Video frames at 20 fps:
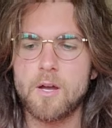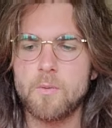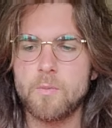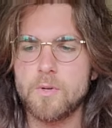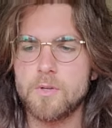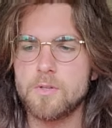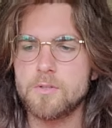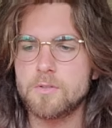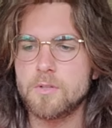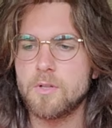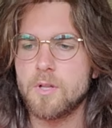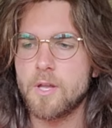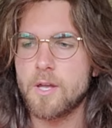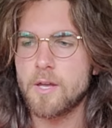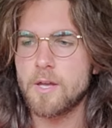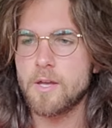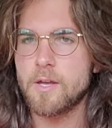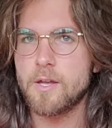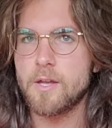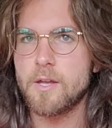was
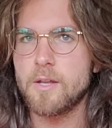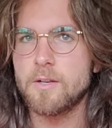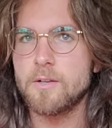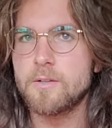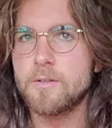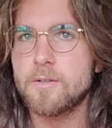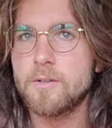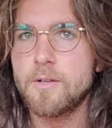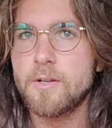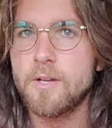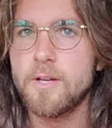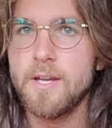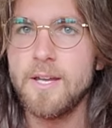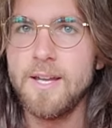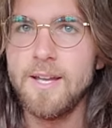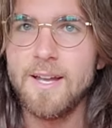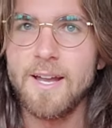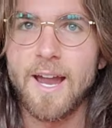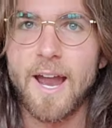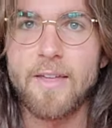
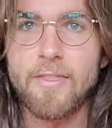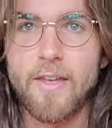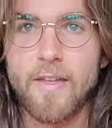mad.